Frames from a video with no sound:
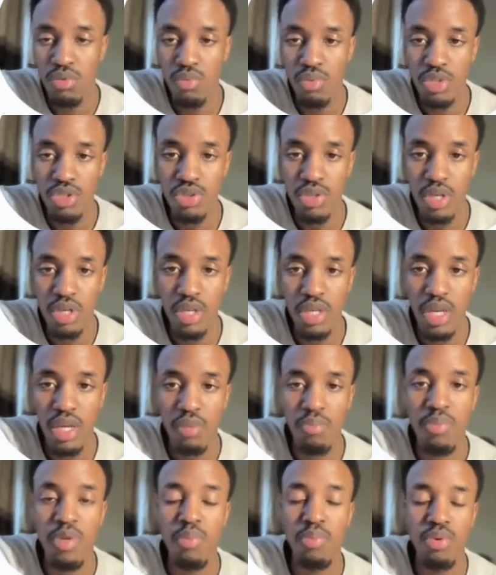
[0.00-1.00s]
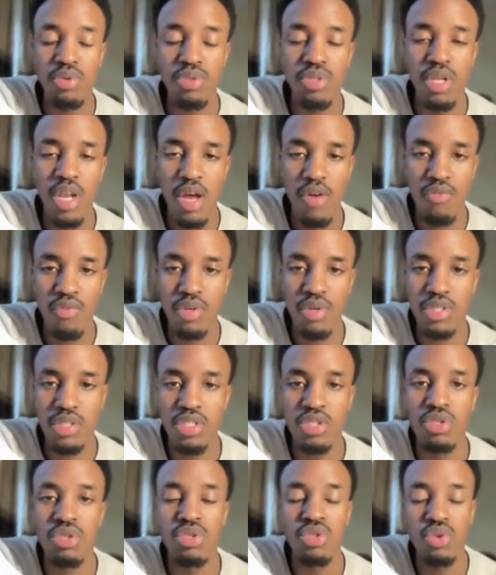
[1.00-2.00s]
we're trying to get people to leverage,
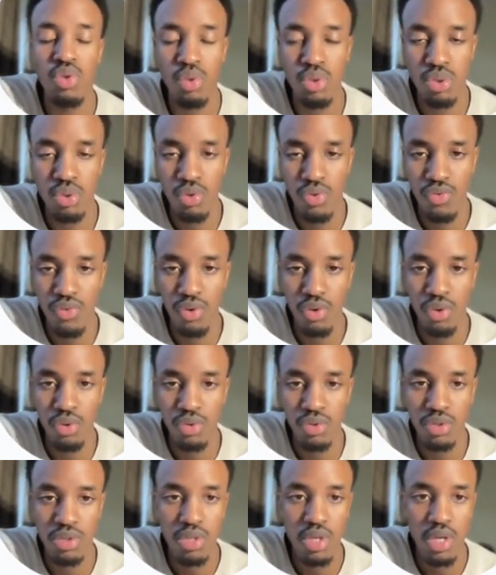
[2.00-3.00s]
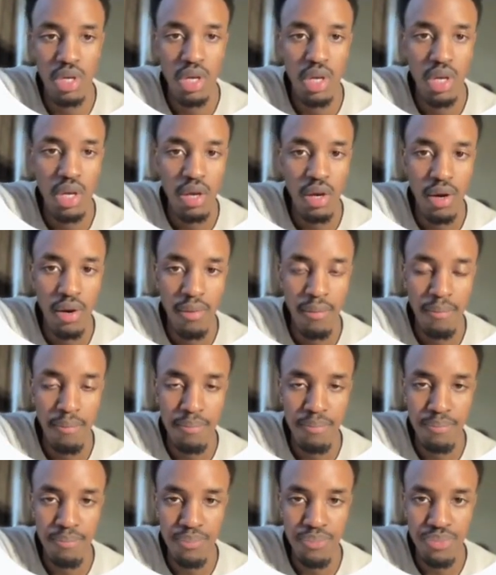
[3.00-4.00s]
is the social funnels.
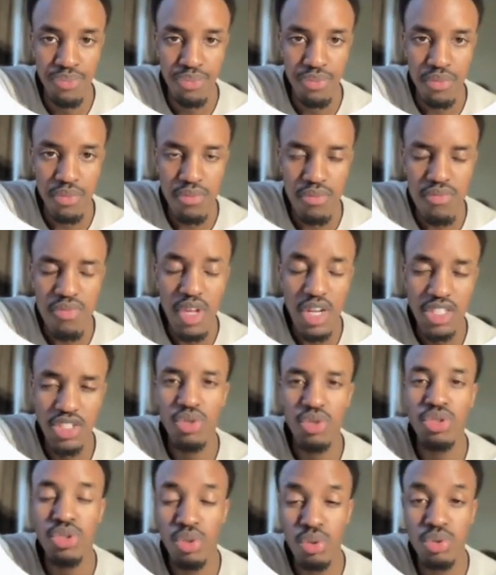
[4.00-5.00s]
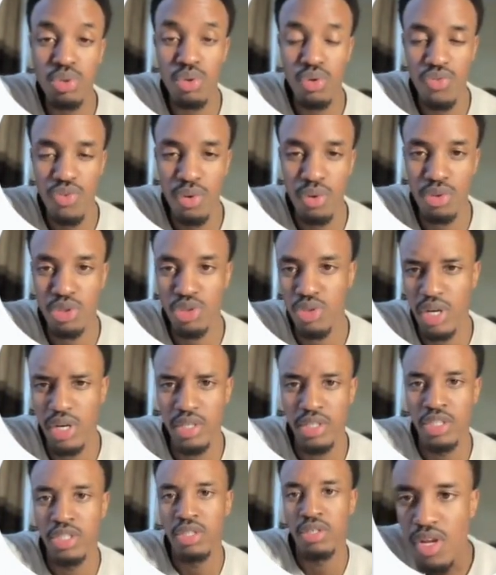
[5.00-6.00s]
um is the social funnel
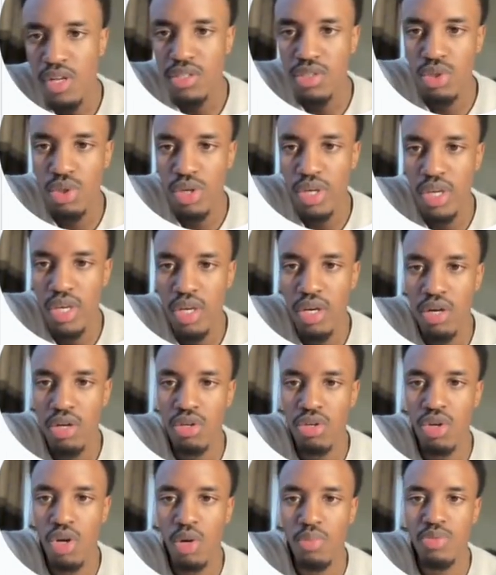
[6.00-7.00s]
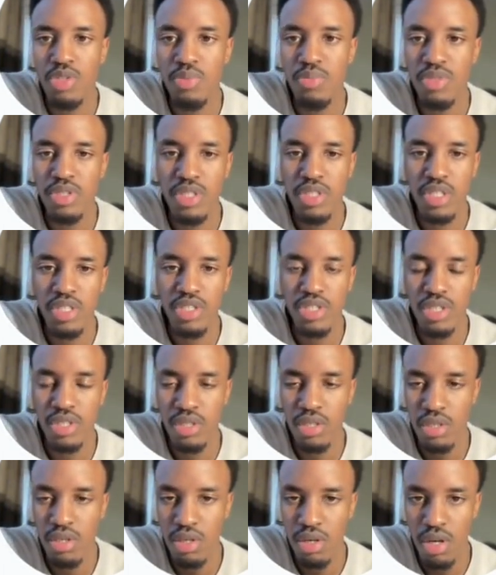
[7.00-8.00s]
strategy. So here, the
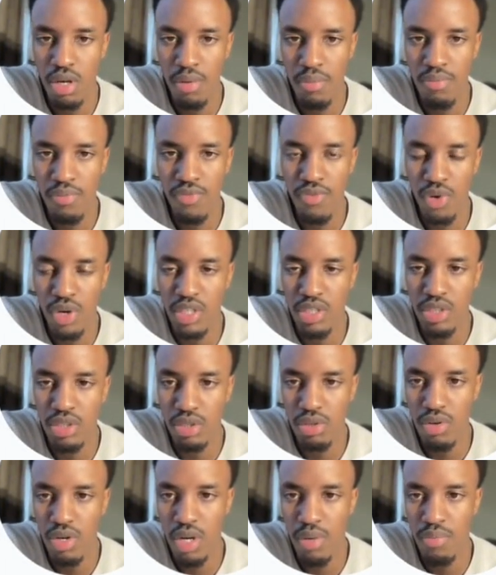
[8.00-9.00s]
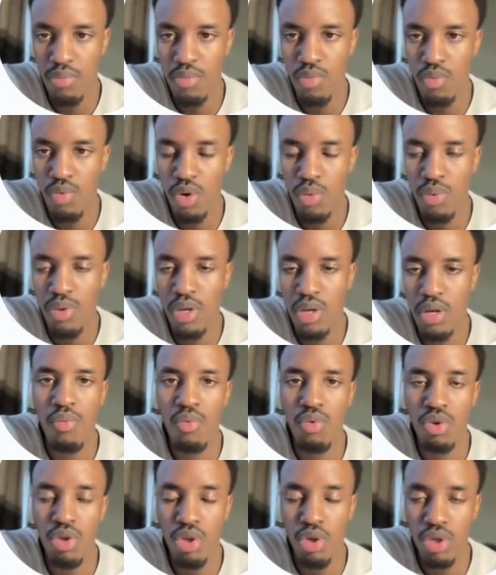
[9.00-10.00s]
optimization for Instagram, what we
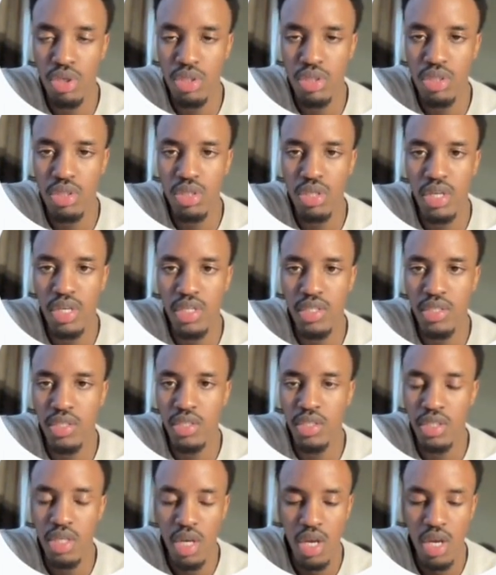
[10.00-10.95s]
looked is,